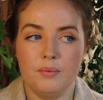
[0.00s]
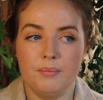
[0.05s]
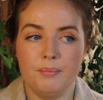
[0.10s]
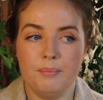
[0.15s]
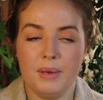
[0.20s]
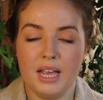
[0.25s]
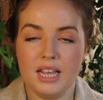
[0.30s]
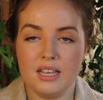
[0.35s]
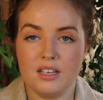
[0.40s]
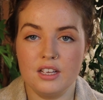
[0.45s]

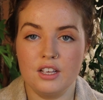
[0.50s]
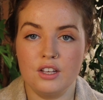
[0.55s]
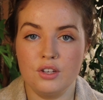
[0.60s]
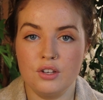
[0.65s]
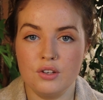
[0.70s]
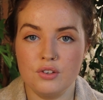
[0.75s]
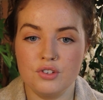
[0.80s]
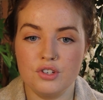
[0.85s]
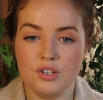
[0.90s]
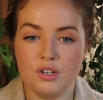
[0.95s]
making
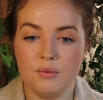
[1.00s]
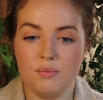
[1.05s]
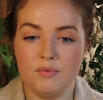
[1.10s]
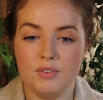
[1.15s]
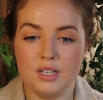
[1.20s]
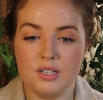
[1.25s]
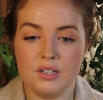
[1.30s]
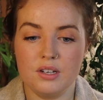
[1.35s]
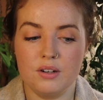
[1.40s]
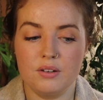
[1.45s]
YouTube
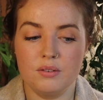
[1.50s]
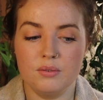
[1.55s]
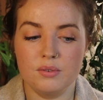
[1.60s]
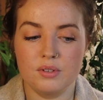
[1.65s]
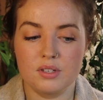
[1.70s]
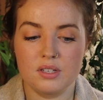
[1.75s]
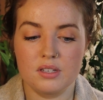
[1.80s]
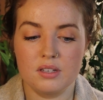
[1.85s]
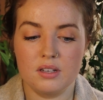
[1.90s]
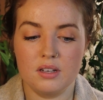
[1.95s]

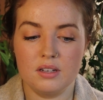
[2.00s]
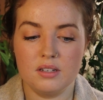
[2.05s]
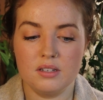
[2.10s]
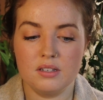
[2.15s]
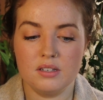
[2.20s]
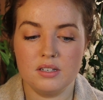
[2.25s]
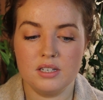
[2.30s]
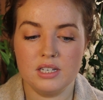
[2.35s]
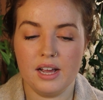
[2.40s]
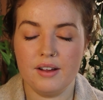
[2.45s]
videos
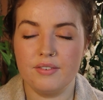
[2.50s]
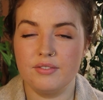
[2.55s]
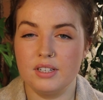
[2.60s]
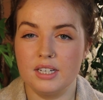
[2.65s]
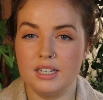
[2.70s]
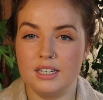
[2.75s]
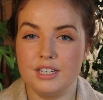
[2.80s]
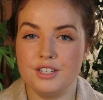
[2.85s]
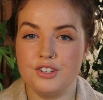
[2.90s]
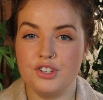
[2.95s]

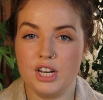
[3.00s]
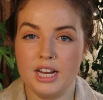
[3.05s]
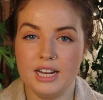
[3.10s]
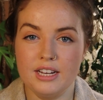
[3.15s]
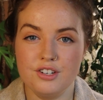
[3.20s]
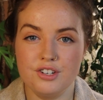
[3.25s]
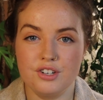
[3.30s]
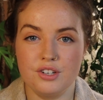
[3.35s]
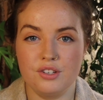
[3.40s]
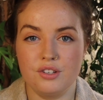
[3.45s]
definitely
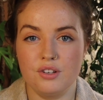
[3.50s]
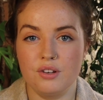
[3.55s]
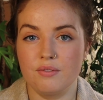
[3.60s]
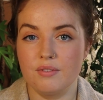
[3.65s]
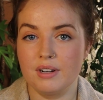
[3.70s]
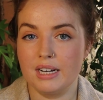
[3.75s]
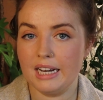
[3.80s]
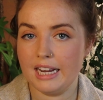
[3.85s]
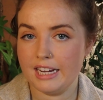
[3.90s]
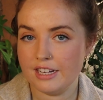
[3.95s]
changes your
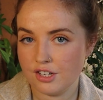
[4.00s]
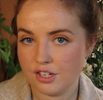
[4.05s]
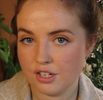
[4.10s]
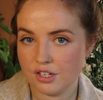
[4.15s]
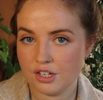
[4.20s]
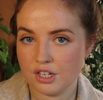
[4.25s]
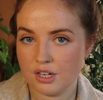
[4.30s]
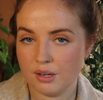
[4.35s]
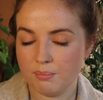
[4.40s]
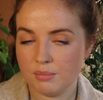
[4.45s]

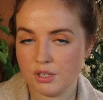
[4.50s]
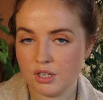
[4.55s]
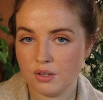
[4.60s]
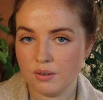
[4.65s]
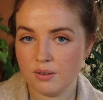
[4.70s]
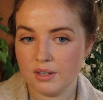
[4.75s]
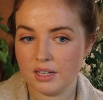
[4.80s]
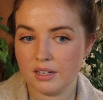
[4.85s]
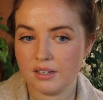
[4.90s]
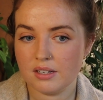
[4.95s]
relationship
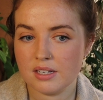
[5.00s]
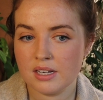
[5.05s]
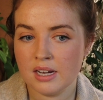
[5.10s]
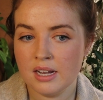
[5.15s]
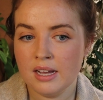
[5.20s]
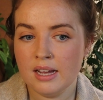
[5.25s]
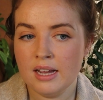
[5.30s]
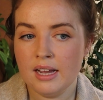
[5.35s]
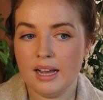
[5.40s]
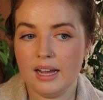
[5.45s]
to it
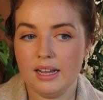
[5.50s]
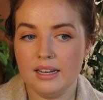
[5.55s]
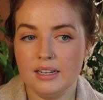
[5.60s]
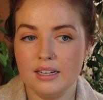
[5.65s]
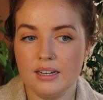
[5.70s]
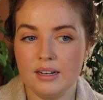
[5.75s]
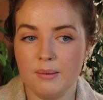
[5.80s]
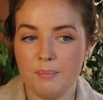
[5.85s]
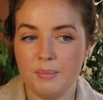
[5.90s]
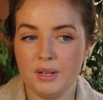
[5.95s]
a
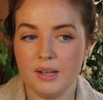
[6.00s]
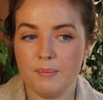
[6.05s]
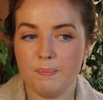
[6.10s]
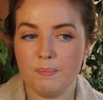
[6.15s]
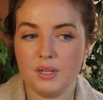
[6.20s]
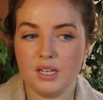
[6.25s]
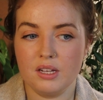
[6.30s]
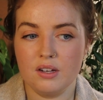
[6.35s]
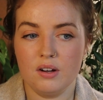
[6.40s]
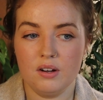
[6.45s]
little
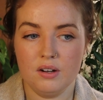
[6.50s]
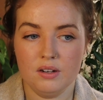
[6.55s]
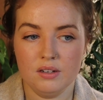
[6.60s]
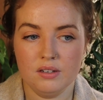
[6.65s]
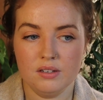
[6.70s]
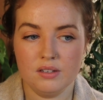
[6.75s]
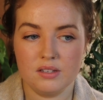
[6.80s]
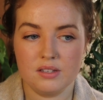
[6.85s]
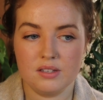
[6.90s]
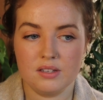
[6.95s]
bit,
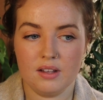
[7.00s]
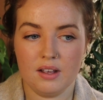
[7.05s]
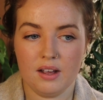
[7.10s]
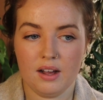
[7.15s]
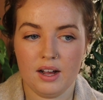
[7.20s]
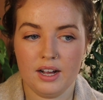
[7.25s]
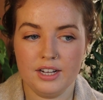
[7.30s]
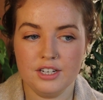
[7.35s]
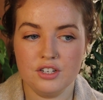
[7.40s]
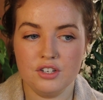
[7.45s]
because
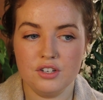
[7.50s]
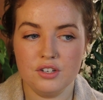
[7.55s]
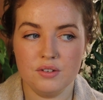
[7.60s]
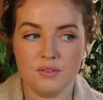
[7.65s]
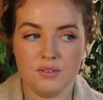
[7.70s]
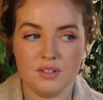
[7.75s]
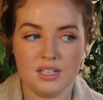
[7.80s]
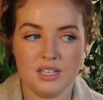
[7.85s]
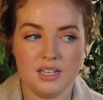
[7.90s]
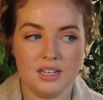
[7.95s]
I
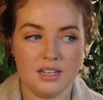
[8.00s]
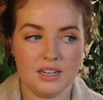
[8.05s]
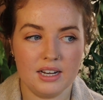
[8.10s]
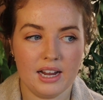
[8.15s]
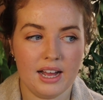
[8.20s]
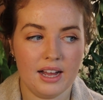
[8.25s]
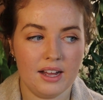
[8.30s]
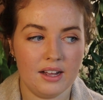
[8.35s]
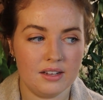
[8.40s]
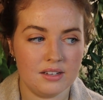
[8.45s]
do see it
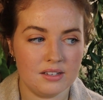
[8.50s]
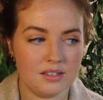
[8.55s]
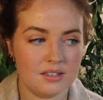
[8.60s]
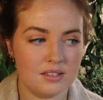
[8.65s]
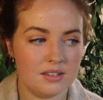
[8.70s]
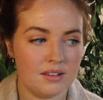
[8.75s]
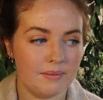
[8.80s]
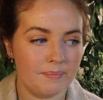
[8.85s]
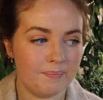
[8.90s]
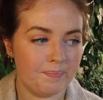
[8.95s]

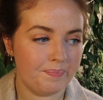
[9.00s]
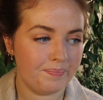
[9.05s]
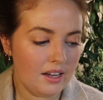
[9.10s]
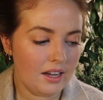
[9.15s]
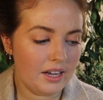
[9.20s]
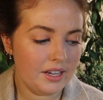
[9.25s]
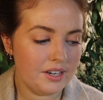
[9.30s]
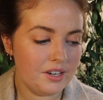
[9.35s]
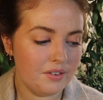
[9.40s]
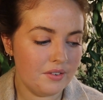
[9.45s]
as,
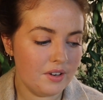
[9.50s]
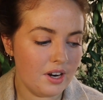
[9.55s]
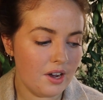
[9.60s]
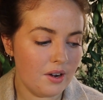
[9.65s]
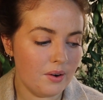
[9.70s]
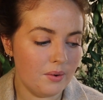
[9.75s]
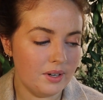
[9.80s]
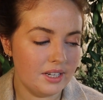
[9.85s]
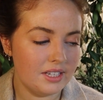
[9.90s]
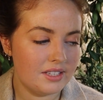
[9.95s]
I don't
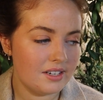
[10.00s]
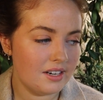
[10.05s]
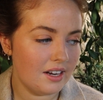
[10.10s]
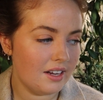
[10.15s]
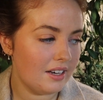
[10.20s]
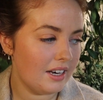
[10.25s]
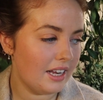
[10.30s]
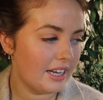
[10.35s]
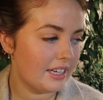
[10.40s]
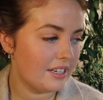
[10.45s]
know, it's
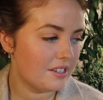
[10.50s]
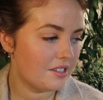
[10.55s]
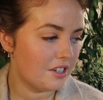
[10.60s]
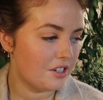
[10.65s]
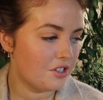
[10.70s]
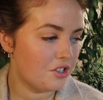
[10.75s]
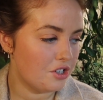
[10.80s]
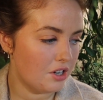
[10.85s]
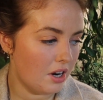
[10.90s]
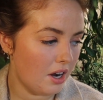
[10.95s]
not like it's
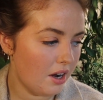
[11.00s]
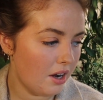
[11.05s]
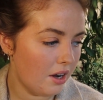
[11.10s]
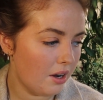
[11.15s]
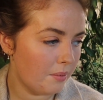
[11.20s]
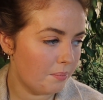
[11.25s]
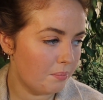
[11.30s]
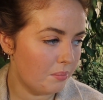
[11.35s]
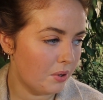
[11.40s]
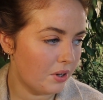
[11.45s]
a
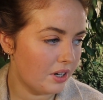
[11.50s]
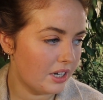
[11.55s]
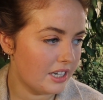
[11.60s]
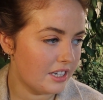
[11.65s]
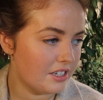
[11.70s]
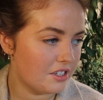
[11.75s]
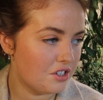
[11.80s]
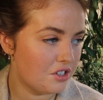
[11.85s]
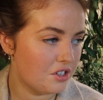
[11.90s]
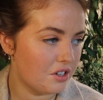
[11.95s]
job, but
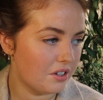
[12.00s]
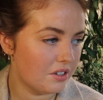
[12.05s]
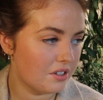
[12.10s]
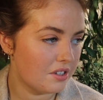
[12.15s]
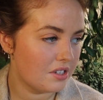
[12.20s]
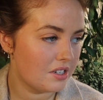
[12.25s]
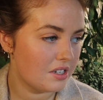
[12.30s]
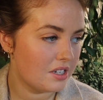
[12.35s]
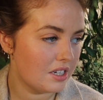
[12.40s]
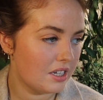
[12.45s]
it's
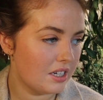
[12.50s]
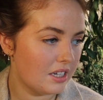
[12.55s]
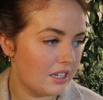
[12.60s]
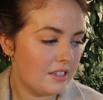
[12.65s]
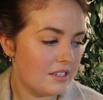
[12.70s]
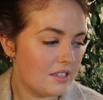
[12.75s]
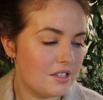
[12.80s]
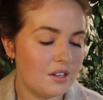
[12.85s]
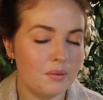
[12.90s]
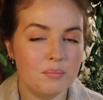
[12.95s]
just
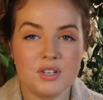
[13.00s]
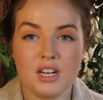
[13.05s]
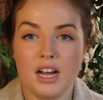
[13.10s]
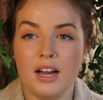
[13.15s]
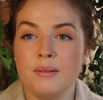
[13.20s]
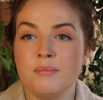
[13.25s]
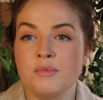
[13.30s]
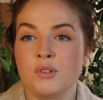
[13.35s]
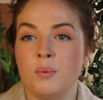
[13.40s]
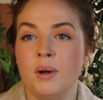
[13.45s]

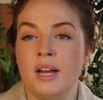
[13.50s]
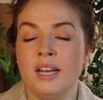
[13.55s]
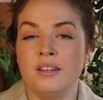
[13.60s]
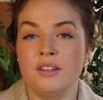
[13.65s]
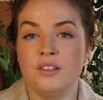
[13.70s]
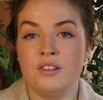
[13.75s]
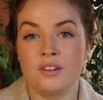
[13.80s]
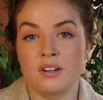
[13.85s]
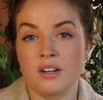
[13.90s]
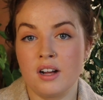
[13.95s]
sometimes
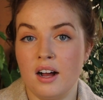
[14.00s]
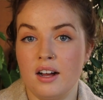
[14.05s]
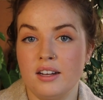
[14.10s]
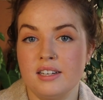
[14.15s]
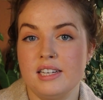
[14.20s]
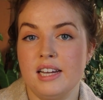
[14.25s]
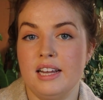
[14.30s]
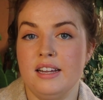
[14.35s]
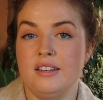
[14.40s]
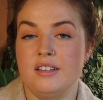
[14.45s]
when your
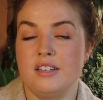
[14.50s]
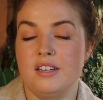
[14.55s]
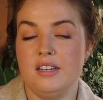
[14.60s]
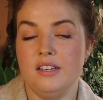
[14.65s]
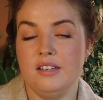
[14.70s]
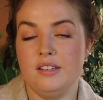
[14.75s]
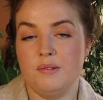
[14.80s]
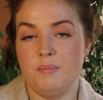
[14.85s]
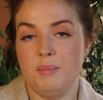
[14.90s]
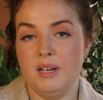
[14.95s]
content
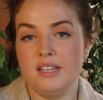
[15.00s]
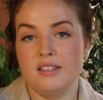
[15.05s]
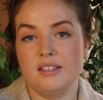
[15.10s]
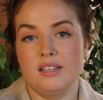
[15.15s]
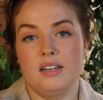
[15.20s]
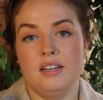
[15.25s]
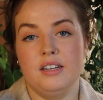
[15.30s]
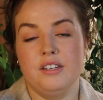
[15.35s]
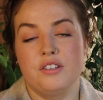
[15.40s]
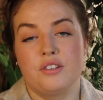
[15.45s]
is
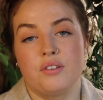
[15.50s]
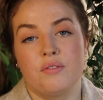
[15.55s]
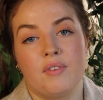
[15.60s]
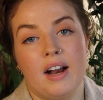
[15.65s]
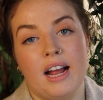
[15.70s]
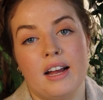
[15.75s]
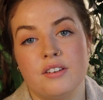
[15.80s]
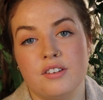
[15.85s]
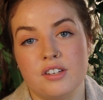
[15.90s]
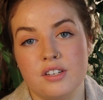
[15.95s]
basically
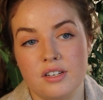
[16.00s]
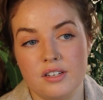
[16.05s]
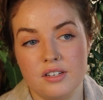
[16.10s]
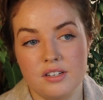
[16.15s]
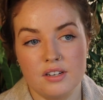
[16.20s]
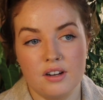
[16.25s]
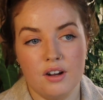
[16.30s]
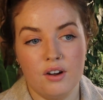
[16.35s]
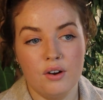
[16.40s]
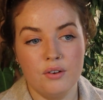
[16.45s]

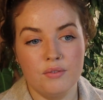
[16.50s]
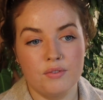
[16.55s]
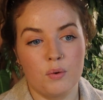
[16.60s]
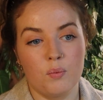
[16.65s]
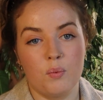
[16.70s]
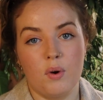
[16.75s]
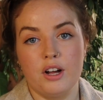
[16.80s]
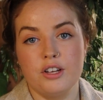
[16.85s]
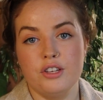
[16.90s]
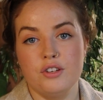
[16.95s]
surrounded over
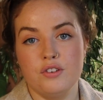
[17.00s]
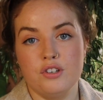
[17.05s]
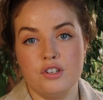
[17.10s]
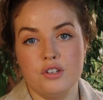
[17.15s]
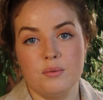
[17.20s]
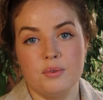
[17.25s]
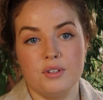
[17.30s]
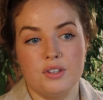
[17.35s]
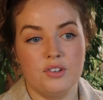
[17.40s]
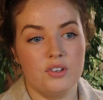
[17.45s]
what you
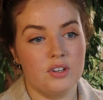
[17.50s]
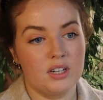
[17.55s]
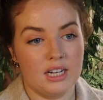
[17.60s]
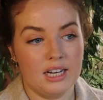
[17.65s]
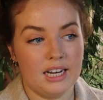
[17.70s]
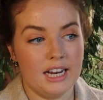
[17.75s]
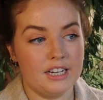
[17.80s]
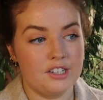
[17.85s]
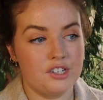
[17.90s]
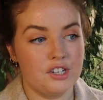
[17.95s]
do with your
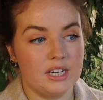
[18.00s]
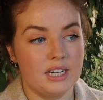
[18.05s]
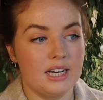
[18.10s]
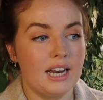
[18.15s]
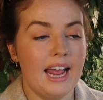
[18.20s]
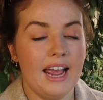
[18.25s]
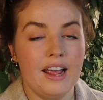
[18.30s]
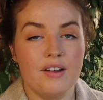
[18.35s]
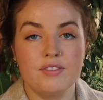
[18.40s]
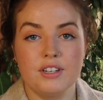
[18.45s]
collection,
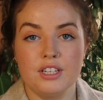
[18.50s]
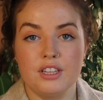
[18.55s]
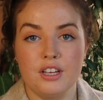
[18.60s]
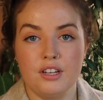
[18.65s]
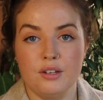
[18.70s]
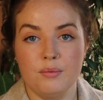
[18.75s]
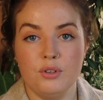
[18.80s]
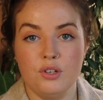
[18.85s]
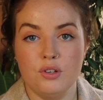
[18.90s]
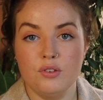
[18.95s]

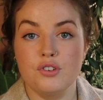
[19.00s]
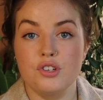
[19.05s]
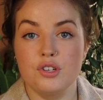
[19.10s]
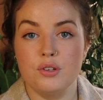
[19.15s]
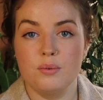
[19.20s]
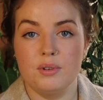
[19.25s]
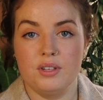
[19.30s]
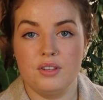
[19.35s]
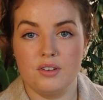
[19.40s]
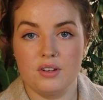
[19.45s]
everything you
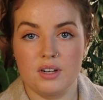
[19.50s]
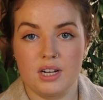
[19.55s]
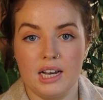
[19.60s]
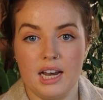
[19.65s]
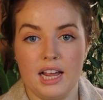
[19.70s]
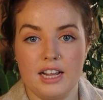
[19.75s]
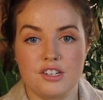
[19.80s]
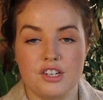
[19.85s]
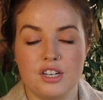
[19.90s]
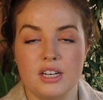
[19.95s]
do with your
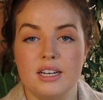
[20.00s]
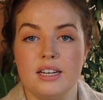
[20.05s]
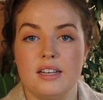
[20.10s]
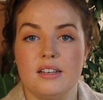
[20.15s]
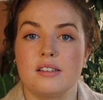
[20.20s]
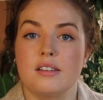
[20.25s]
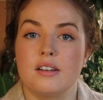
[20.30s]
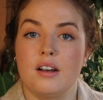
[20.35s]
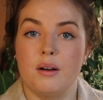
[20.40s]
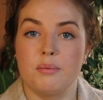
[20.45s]
collection
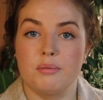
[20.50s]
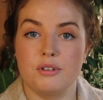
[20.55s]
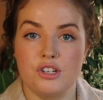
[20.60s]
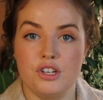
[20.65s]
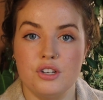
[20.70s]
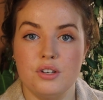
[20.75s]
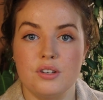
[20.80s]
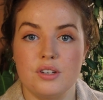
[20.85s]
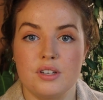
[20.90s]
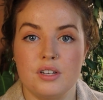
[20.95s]
is an
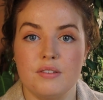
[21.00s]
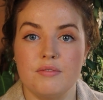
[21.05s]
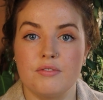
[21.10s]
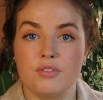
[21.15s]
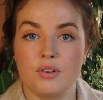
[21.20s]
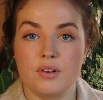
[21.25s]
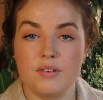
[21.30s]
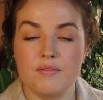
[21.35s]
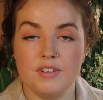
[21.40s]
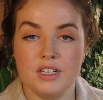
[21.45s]
opportunity
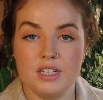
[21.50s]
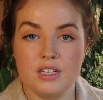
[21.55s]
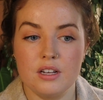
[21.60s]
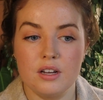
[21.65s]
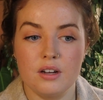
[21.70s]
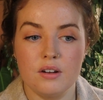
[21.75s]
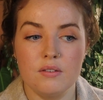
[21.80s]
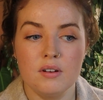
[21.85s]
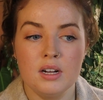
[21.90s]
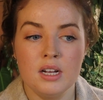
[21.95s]
for a
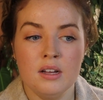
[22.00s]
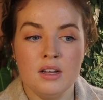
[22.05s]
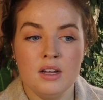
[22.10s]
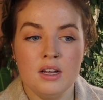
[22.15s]
video.